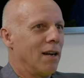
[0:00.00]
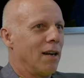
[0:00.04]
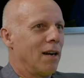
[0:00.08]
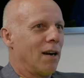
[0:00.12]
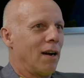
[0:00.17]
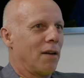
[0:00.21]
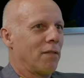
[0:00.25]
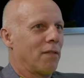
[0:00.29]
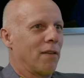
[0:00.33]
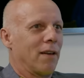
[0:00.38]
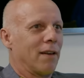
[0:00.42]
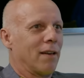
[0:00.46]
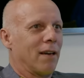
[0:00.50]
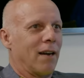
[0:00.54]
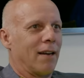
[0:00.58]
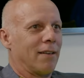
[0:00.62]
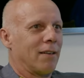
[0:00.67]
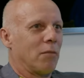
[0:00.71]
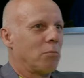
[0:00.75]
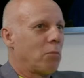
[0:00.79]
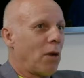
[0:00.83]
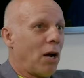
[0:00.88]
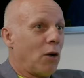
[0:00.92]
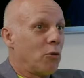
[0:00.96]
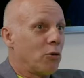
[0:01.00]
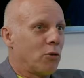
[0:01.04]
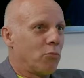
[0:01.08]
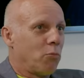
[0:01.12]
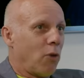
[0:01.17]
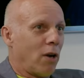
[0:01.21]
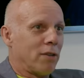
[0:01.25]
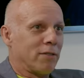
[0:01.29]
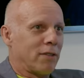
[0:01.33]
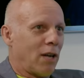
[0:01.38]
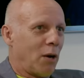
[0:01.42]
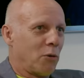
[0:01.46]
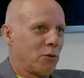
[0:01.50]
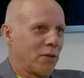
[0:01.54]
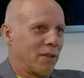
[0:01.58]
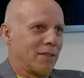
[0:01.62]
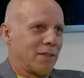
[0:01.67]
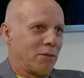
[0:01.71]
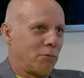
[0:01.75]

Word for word: I think I had about 1,000